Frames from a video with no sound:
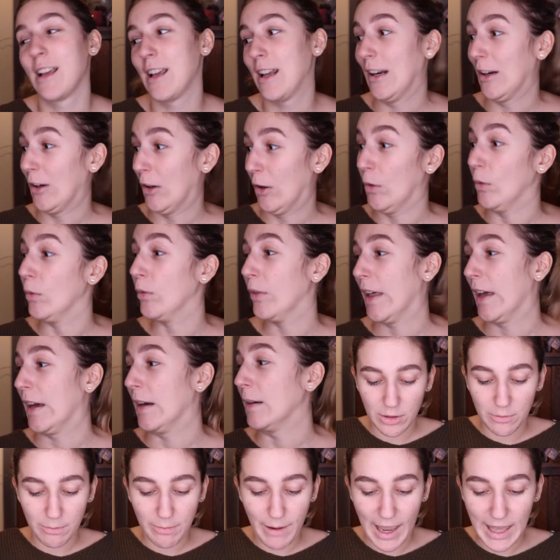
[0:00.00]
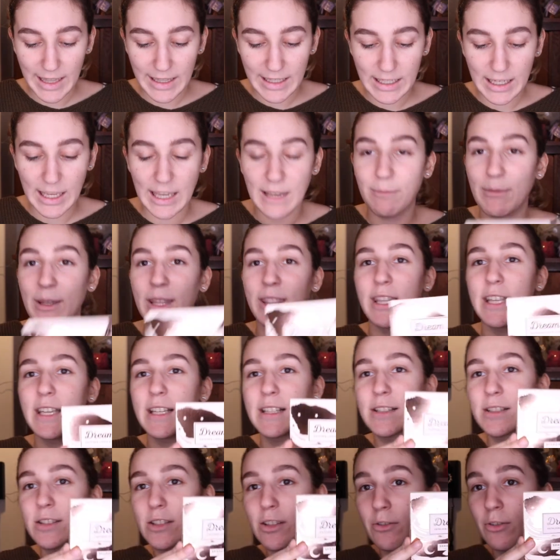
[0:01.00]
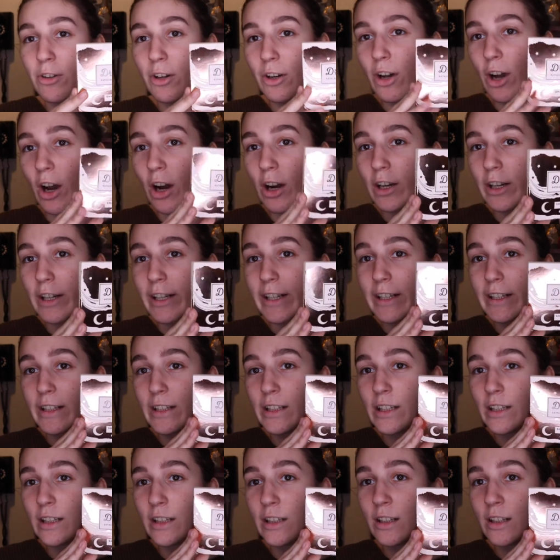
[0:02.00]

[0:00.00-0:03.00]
and all that. The palette came in this unicarton,